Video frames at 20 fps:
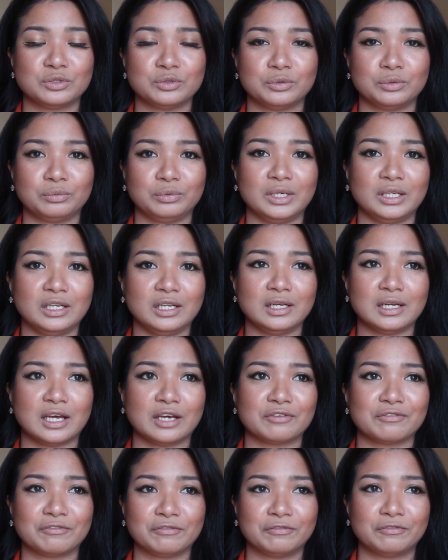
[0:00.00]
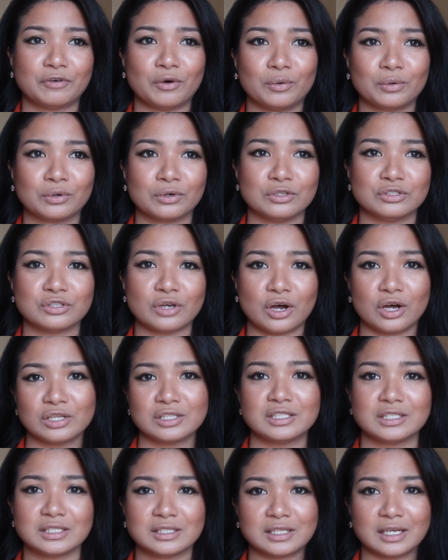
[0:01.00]
to really like focus
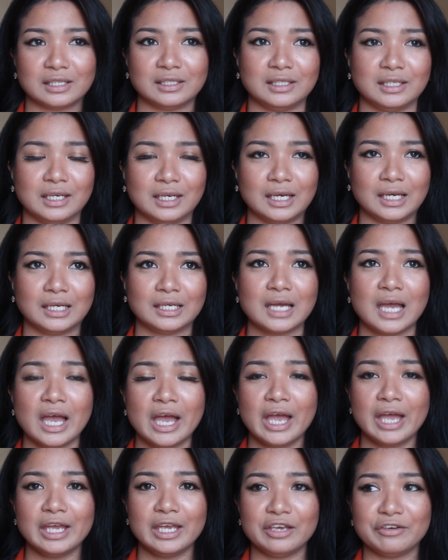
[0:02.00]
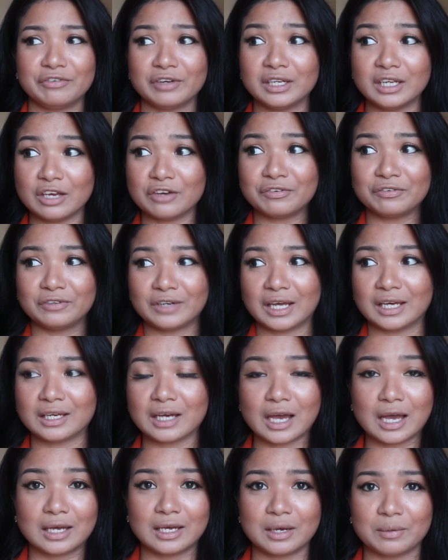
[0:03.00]
on studying. Even if like
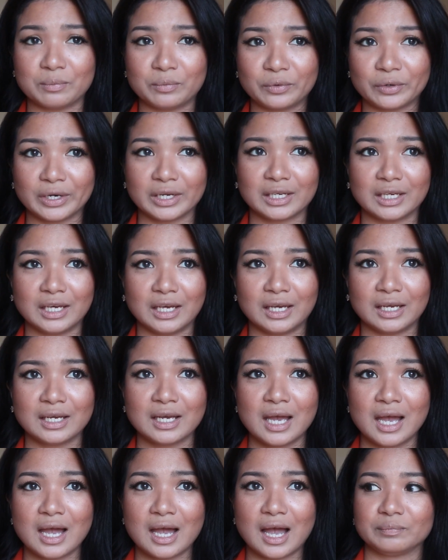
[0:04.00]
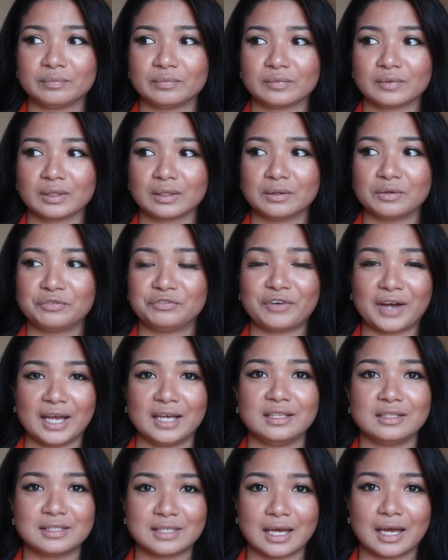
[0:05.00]
I am working,
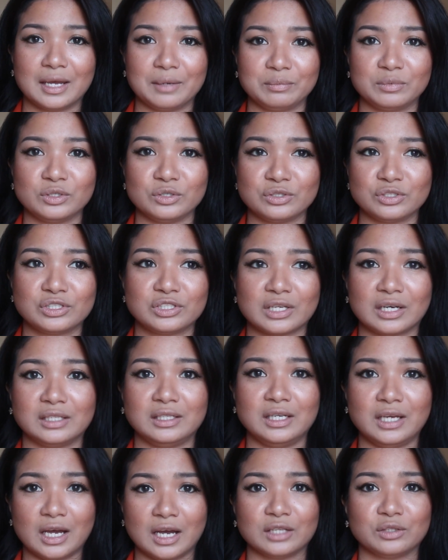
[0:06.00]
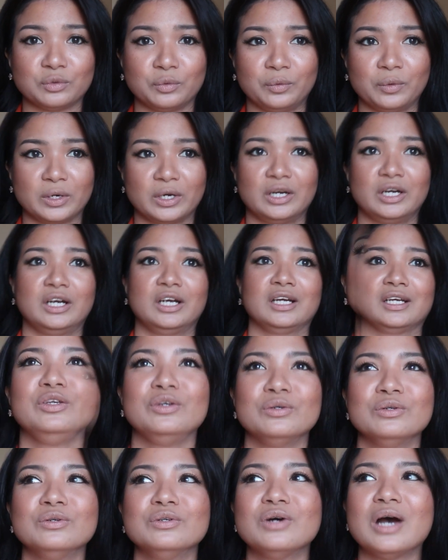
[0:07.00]
find time to study at work.
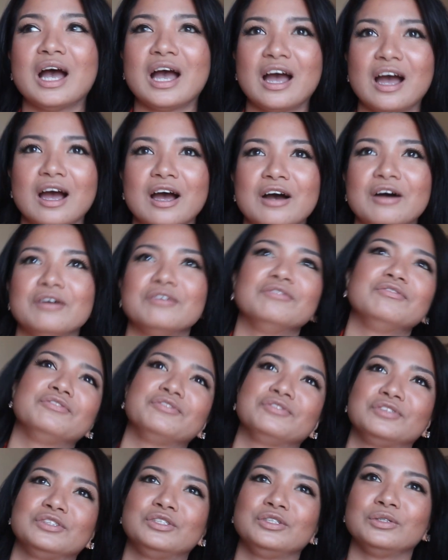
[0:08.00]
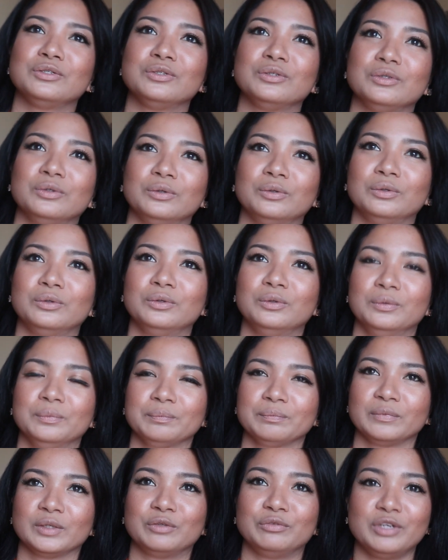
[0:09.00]
You have to
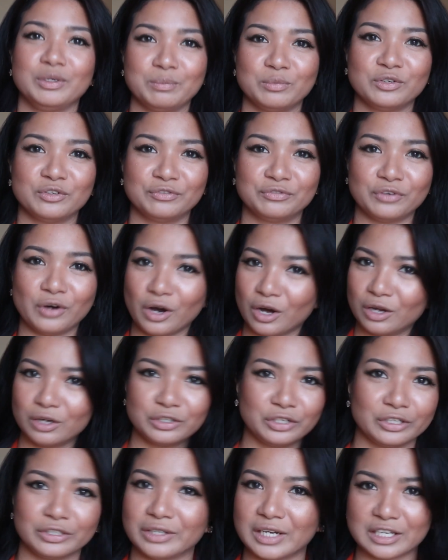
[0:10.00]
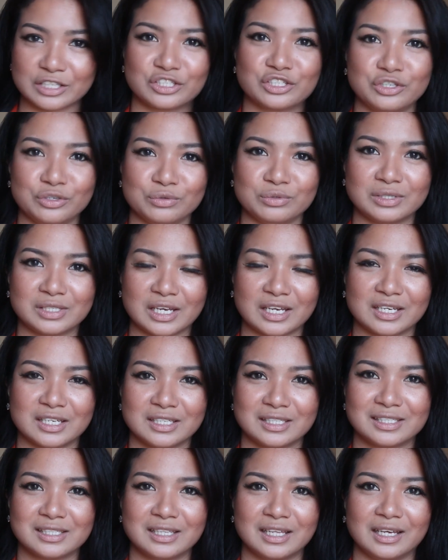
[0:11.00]
remove all your
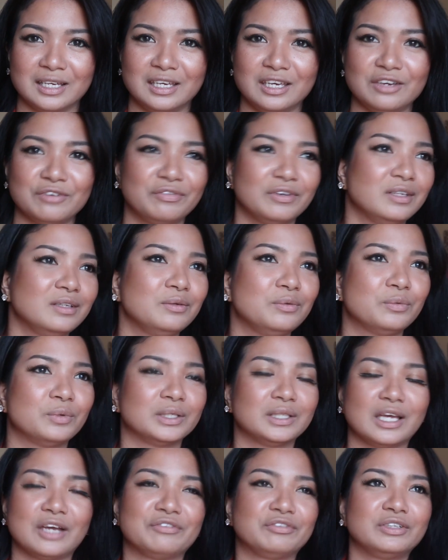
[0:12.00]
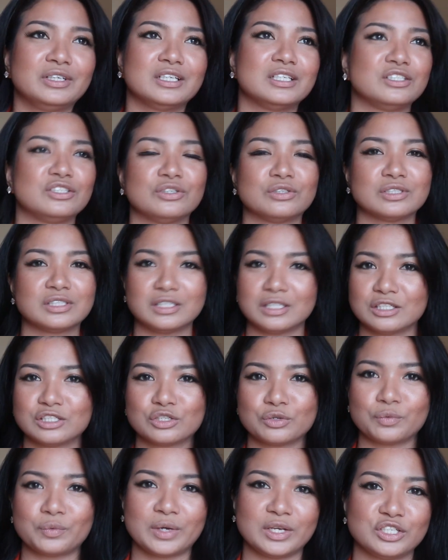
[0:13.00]
excuses. Like even whatever is your
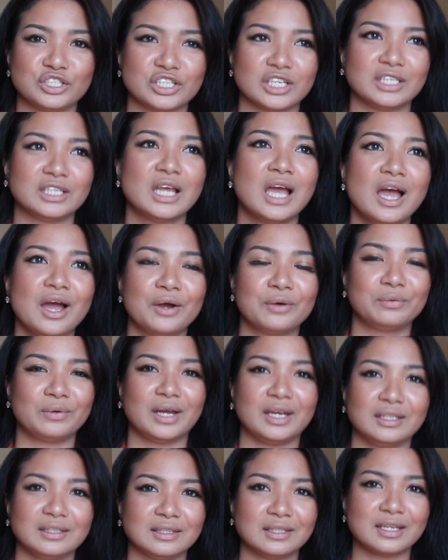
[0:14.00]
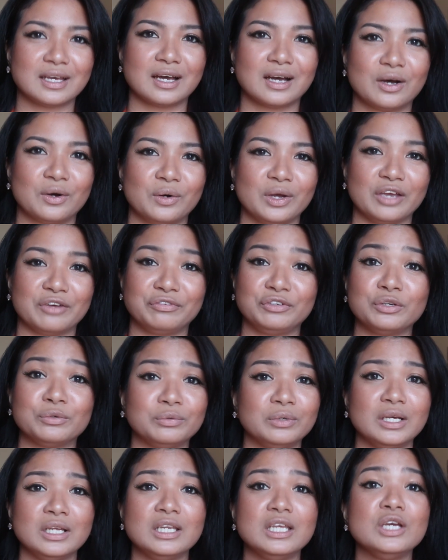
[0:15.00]
situation right now, if you
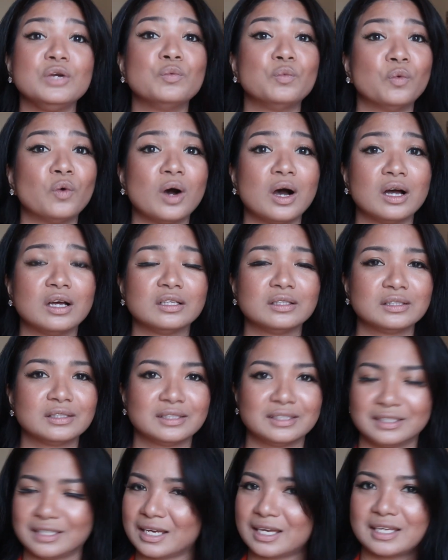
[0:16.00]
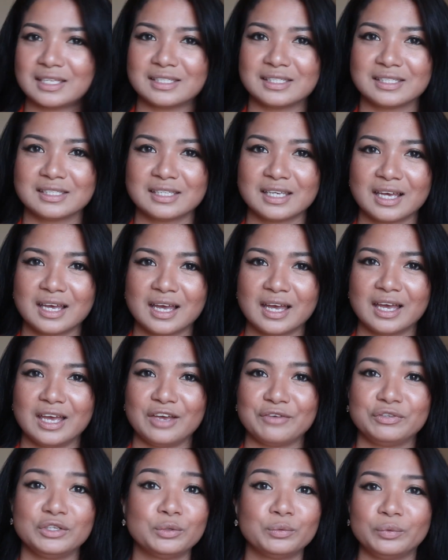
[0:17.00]
really want this,
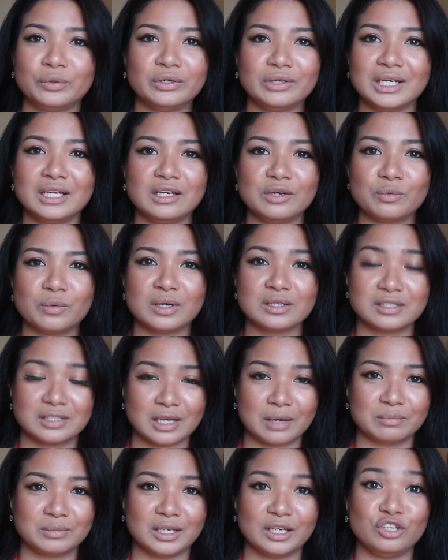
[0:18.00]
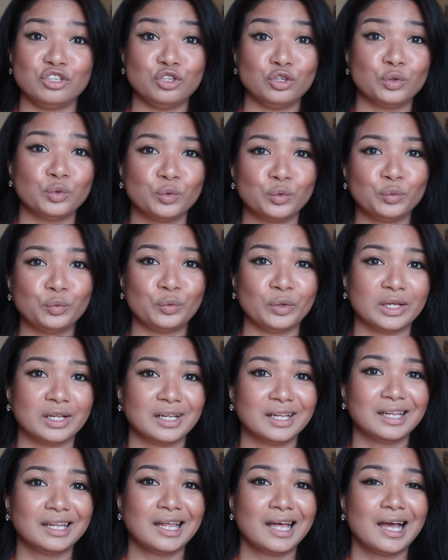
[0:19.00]
if you really want something, you
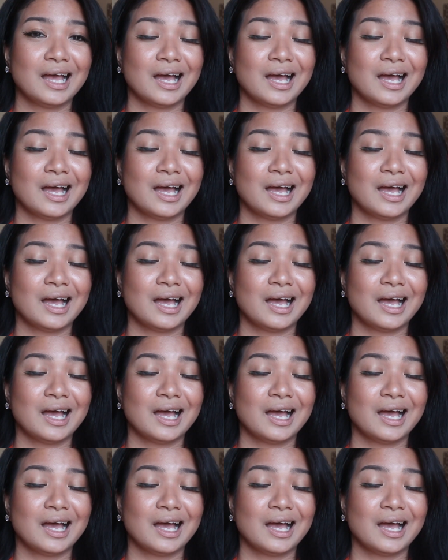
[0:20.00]
will